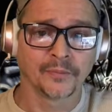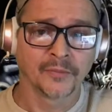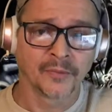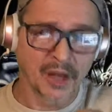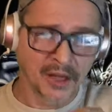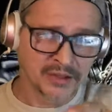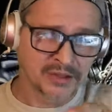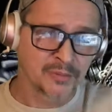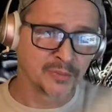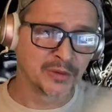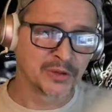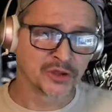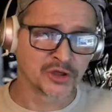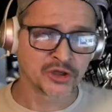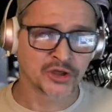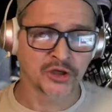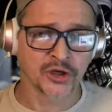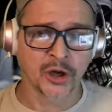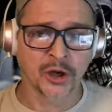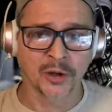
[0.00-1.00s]
that's a piece of
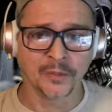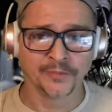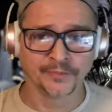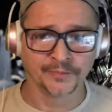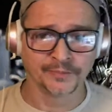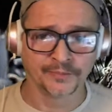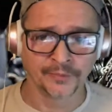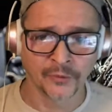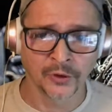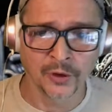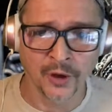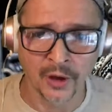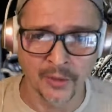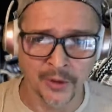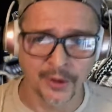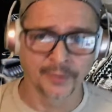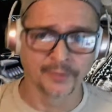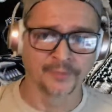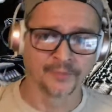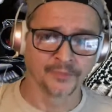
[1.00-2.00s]
shit. You know what I
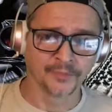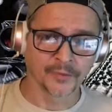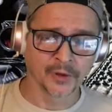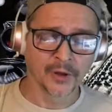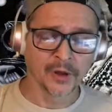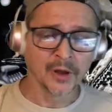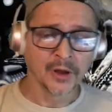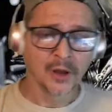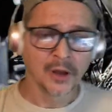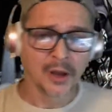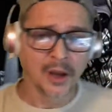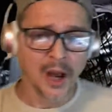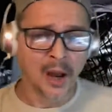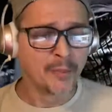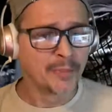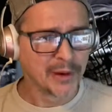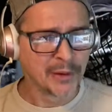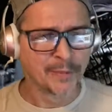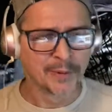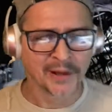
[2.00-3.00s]
mean?
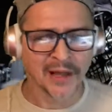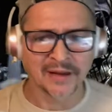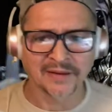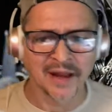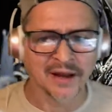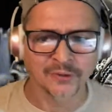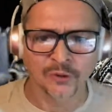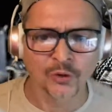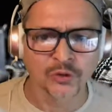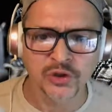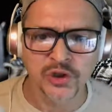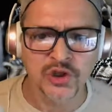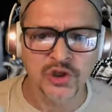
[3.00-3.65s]
And people like that don't